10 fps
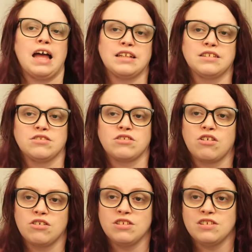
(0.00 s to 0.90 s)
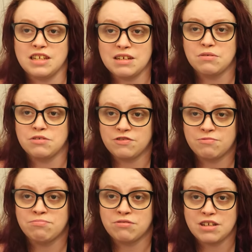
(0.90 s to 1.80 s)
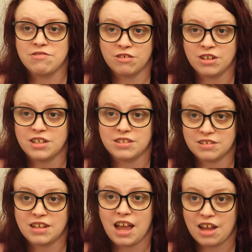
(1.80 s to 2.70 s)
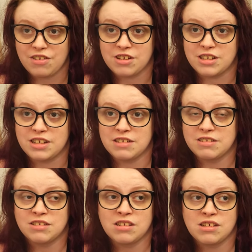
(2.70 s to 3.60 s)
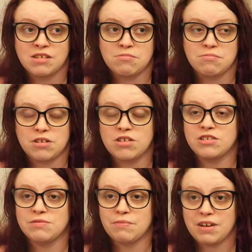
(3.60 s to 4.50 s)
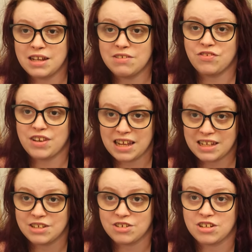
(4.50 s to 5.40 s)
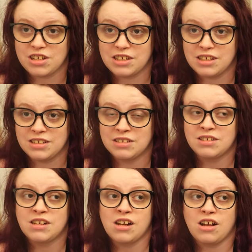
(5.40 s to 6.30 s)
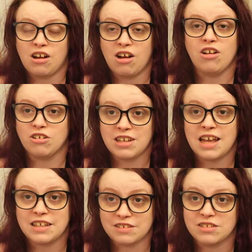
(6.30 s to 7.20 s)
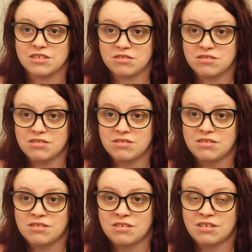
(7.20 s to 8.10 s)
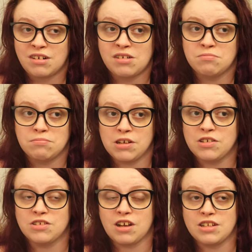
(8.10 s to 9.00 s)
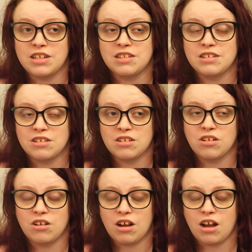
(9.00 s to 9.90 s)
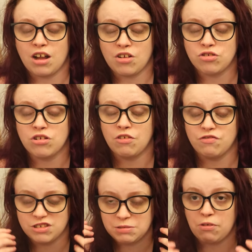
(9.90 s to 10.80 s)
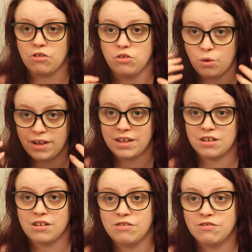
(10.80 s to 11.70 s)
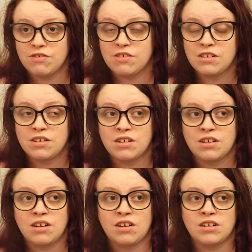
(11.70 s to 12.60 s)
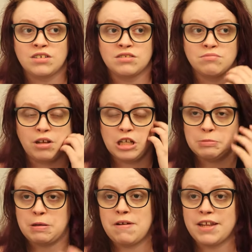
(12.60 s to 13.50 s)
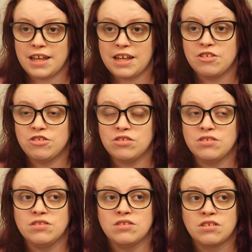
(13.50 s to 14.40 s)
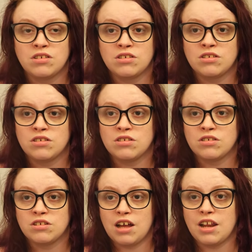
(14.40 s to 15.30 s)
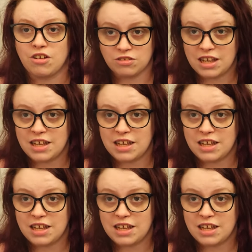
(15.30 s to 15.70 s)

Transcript: And honestly, it was pretty fucking scary. Because when I lived in Lancashire, I got tasered because I didn't, I couldn't respond quick enough because of my medication and I got